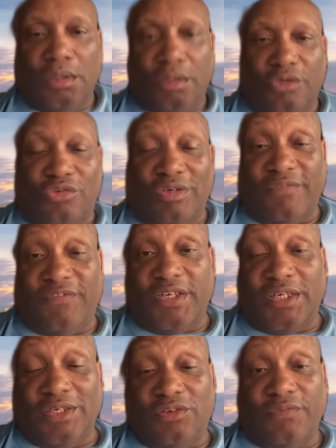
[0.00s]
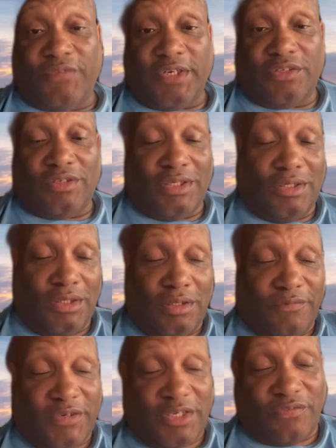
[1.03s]
This is not financial advice, not legal
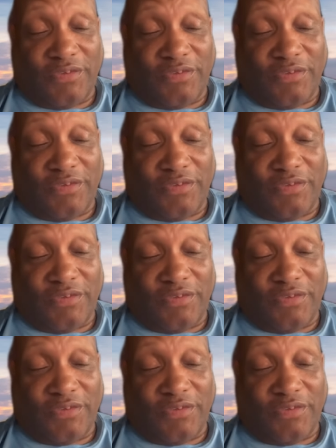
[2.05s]
advice,